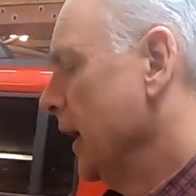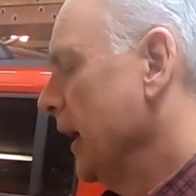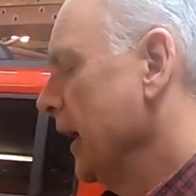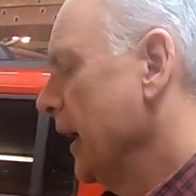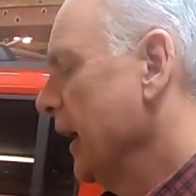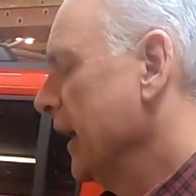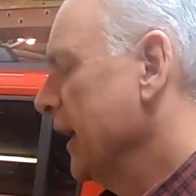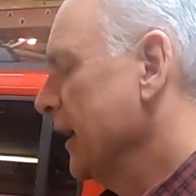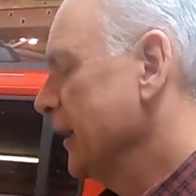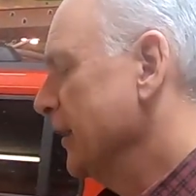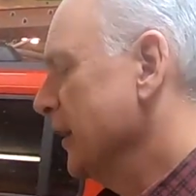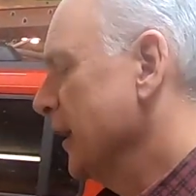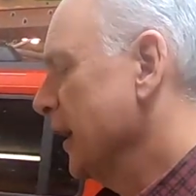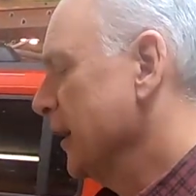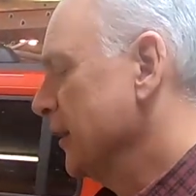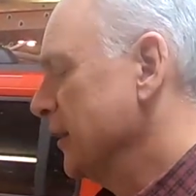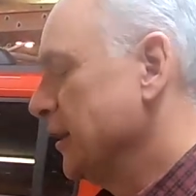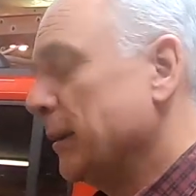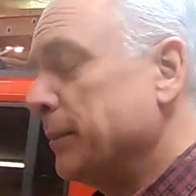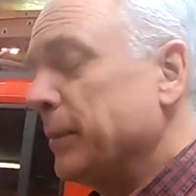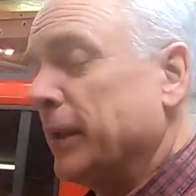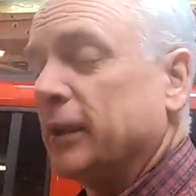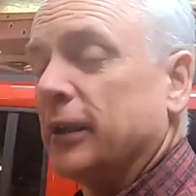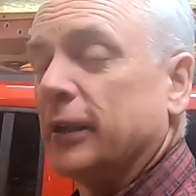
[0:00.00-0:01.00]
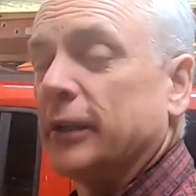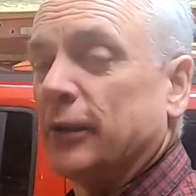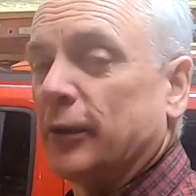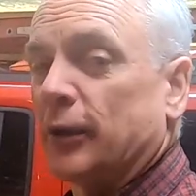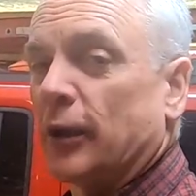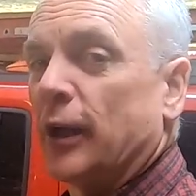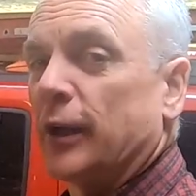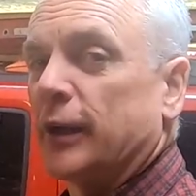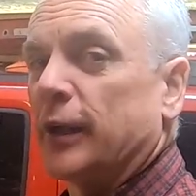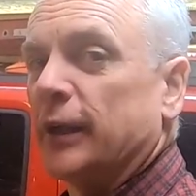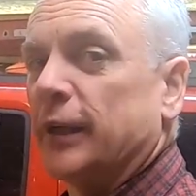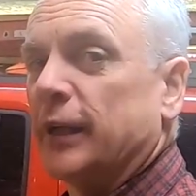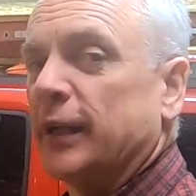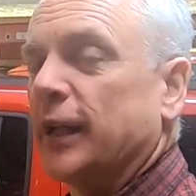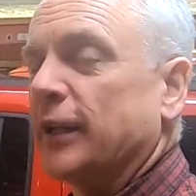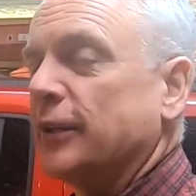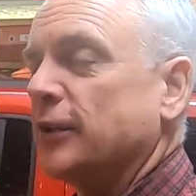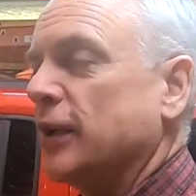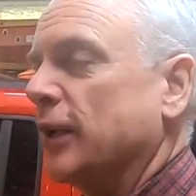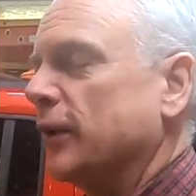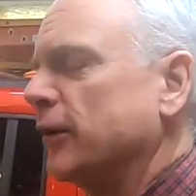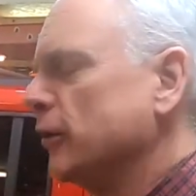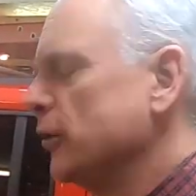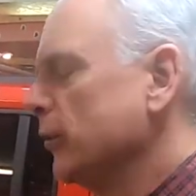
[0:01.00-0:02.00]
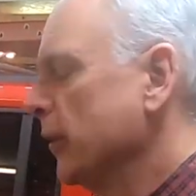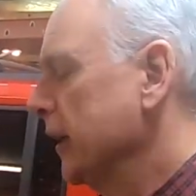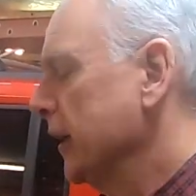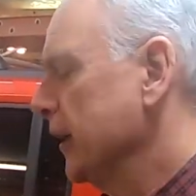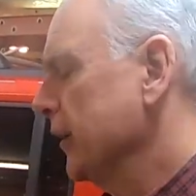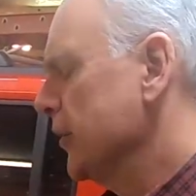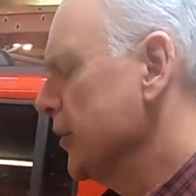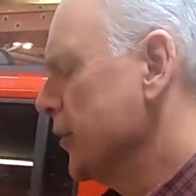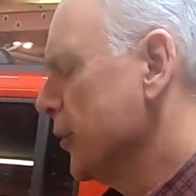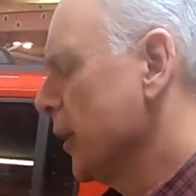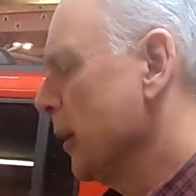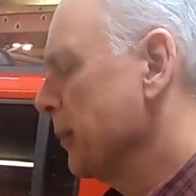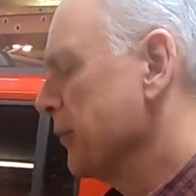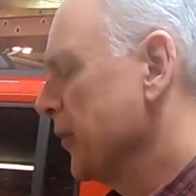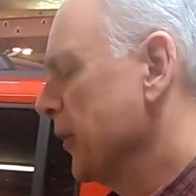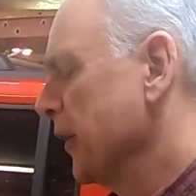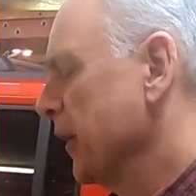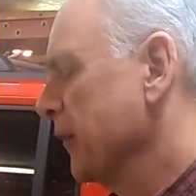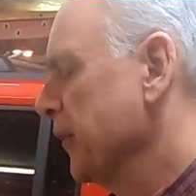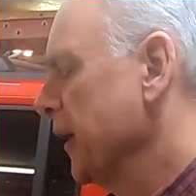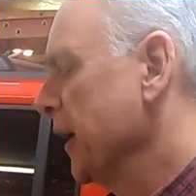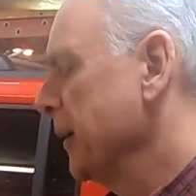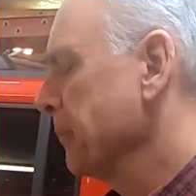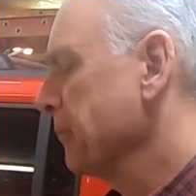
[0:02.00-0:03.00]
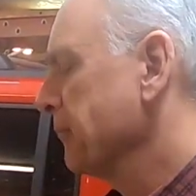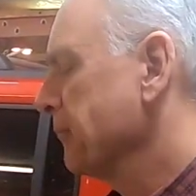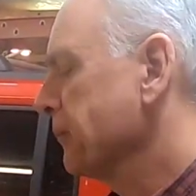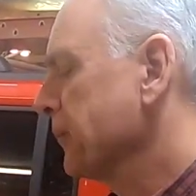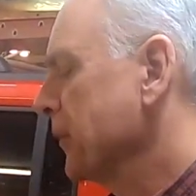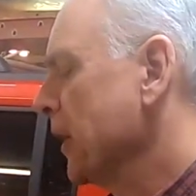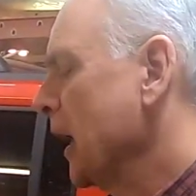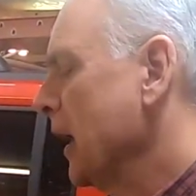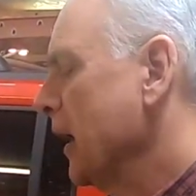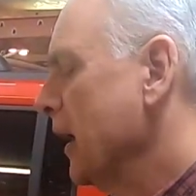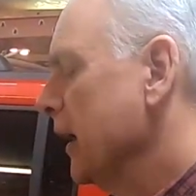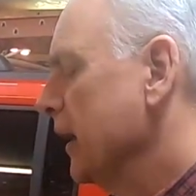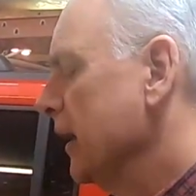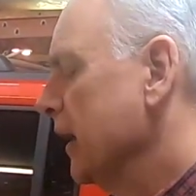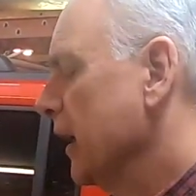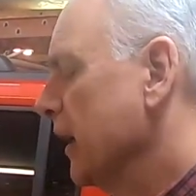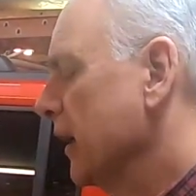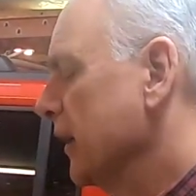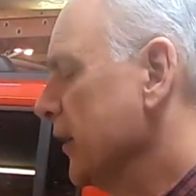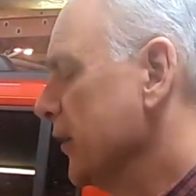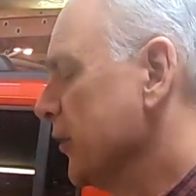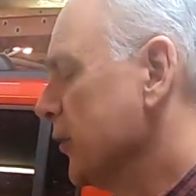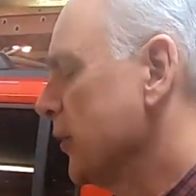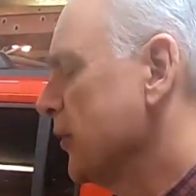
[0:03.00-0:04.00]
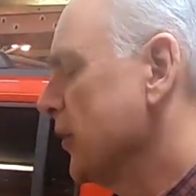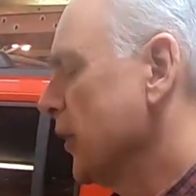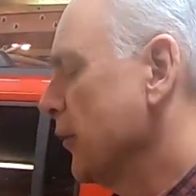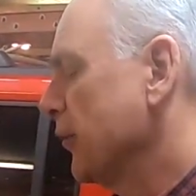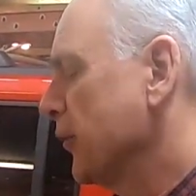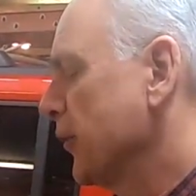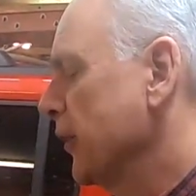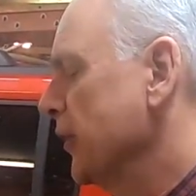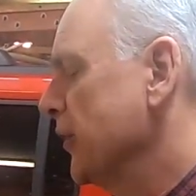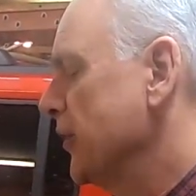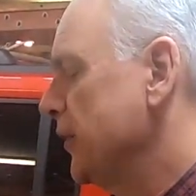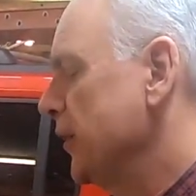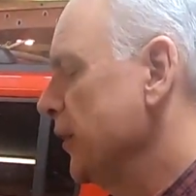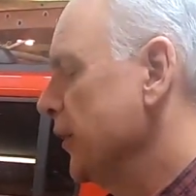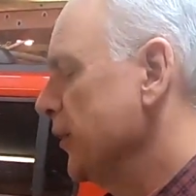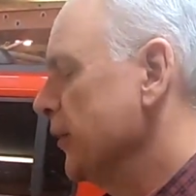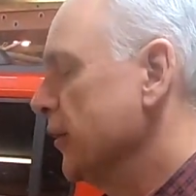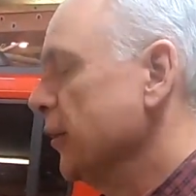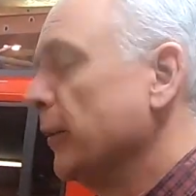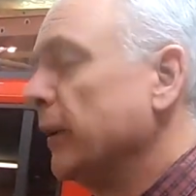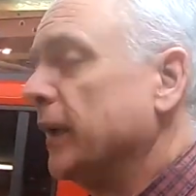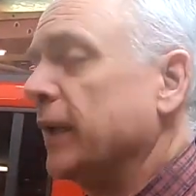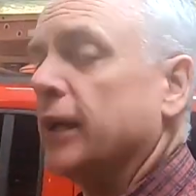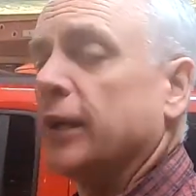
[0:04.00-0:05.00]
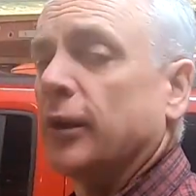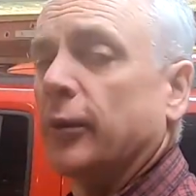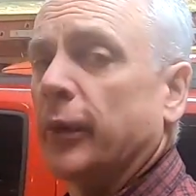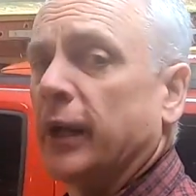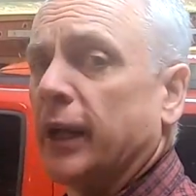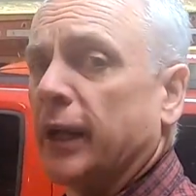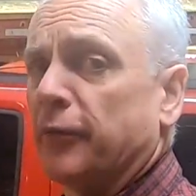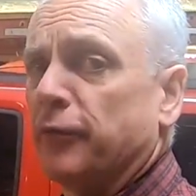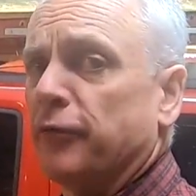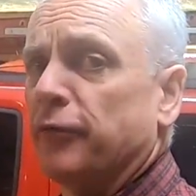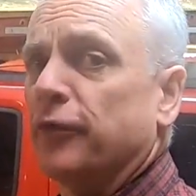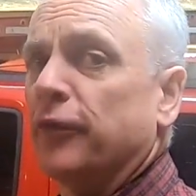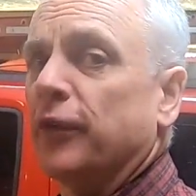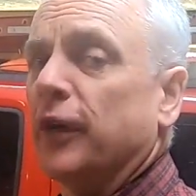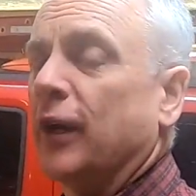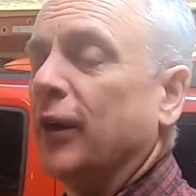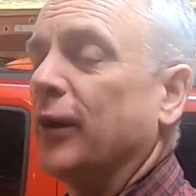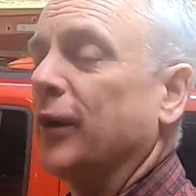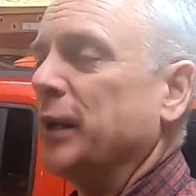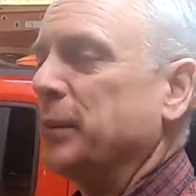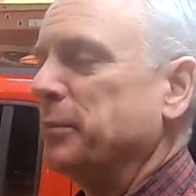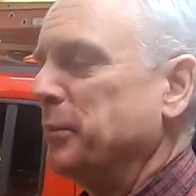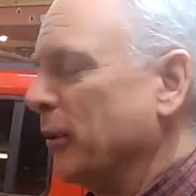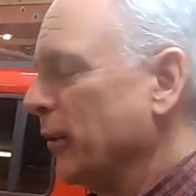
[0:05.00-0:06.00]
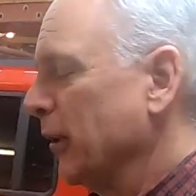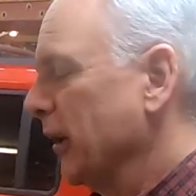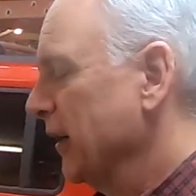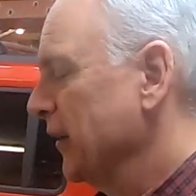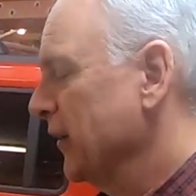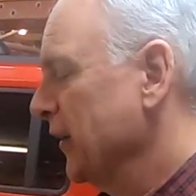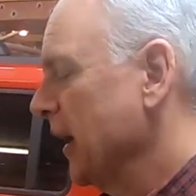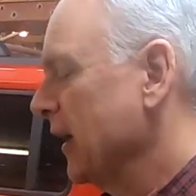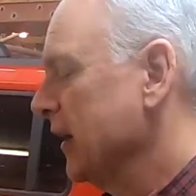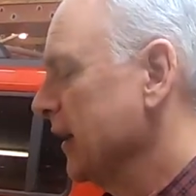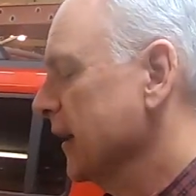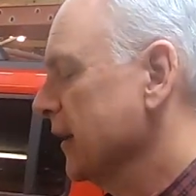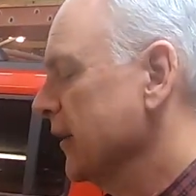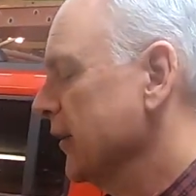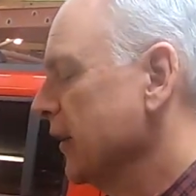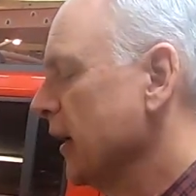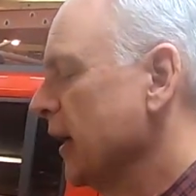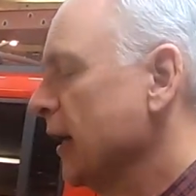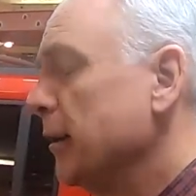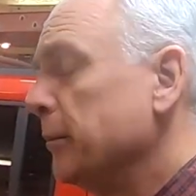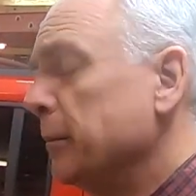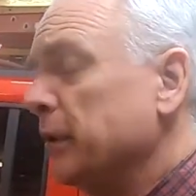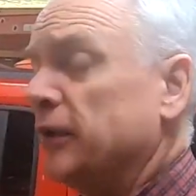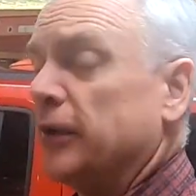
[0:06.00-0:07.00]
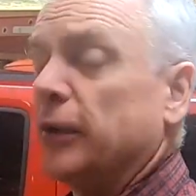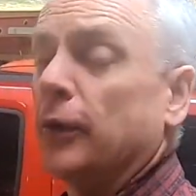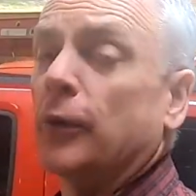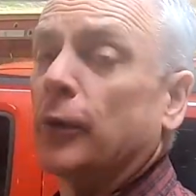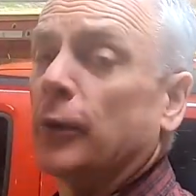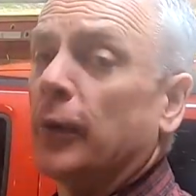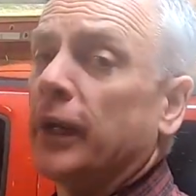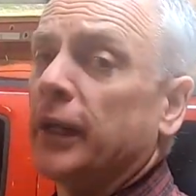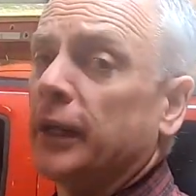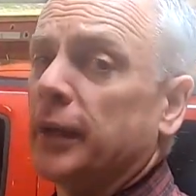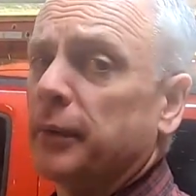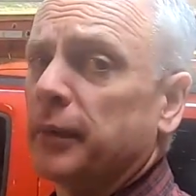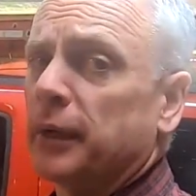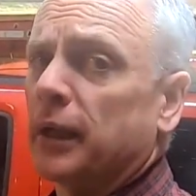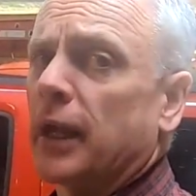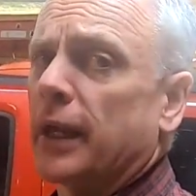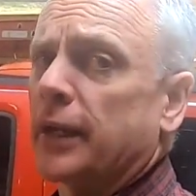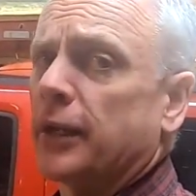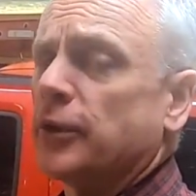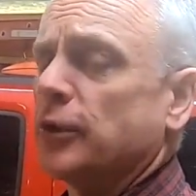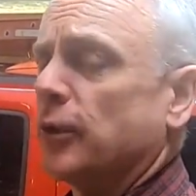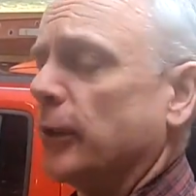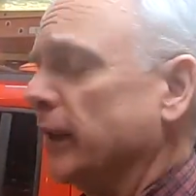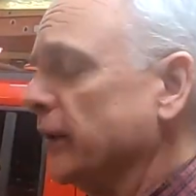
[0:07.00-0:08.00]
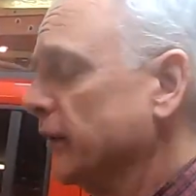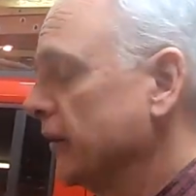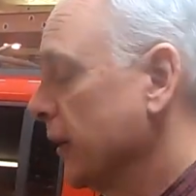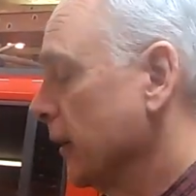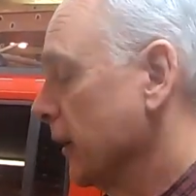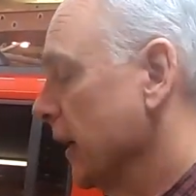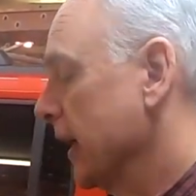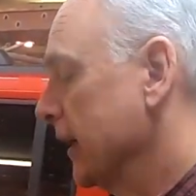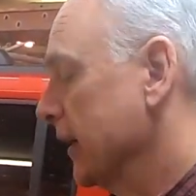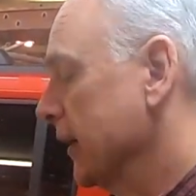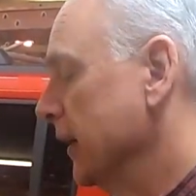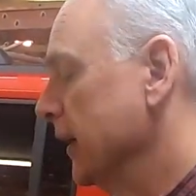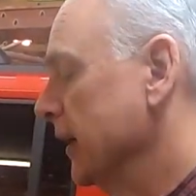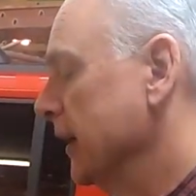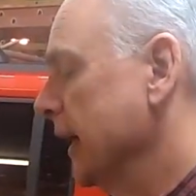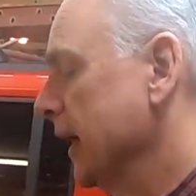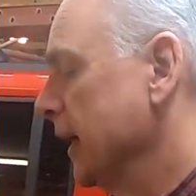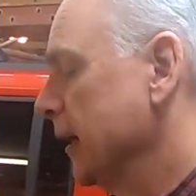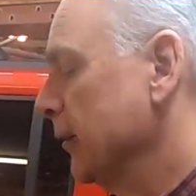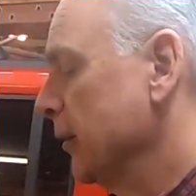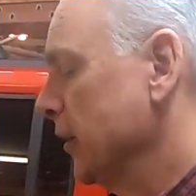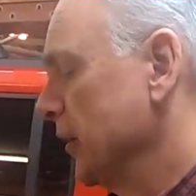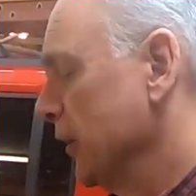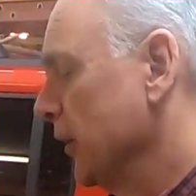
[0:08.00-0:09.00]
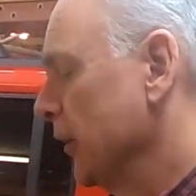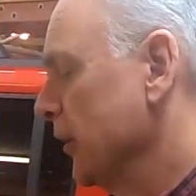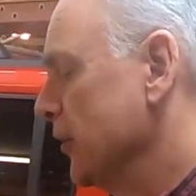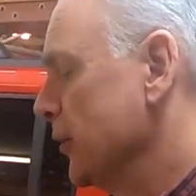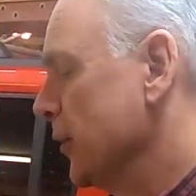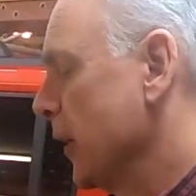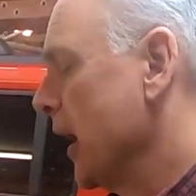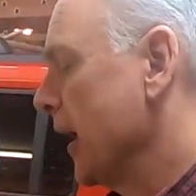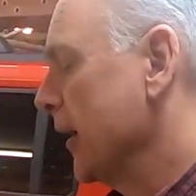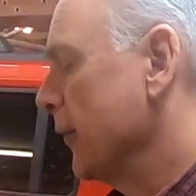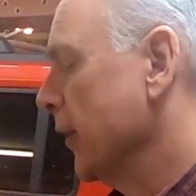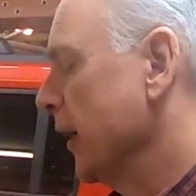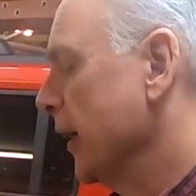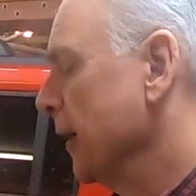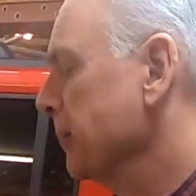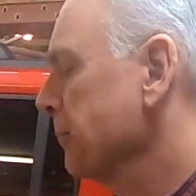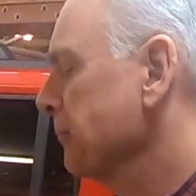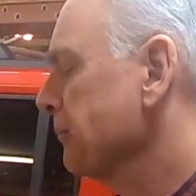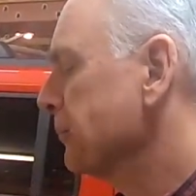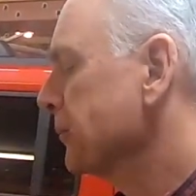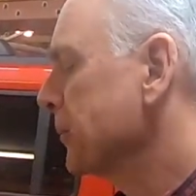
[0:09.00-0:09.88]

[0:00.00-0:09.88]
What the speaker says: and typically you're lucky to get 10 or 20 to show up for an event. This was our first year doing it, and we had very poor attendance, but still great. A lot of toys collected, and it was a good dry run.